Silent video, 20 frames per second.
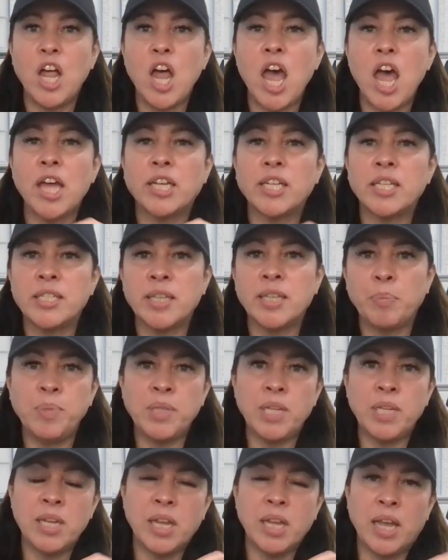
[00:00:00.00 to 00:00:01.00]

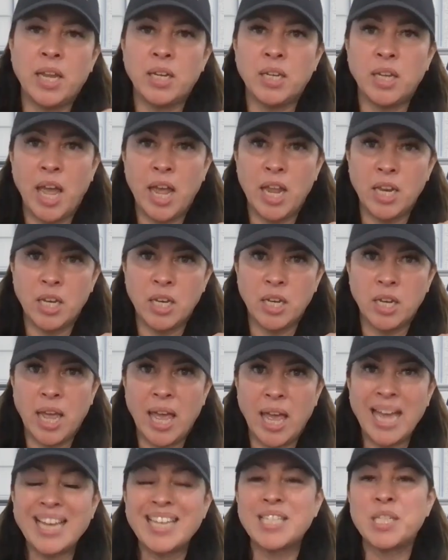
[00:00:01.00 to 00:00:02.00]
accepting and
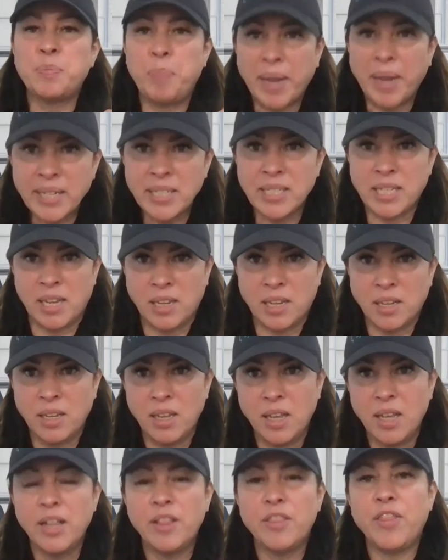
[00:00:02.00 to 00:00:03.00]
expecting
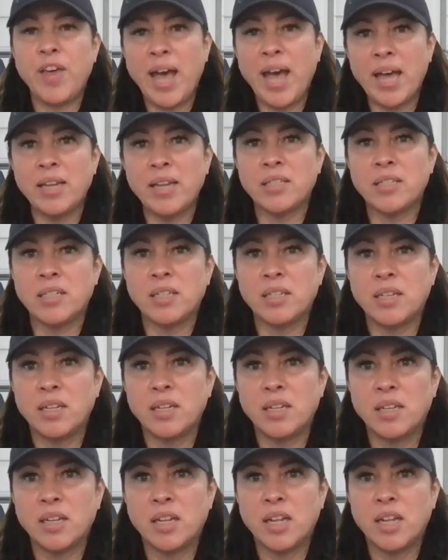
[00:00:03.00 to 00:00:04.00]
that
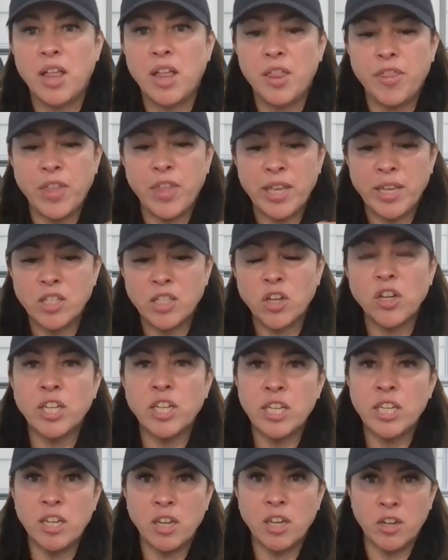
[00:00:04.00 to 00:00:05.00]
things are going
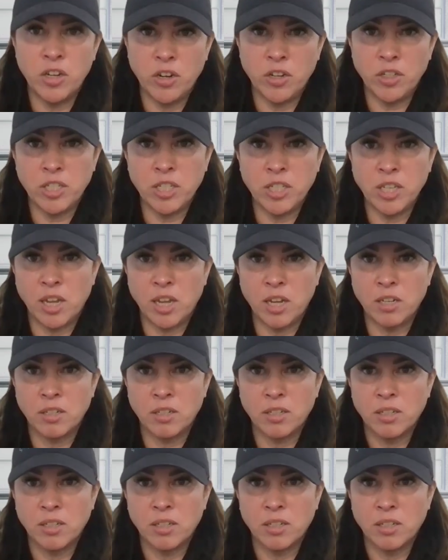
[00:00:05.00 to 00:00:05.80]
to get under your skin.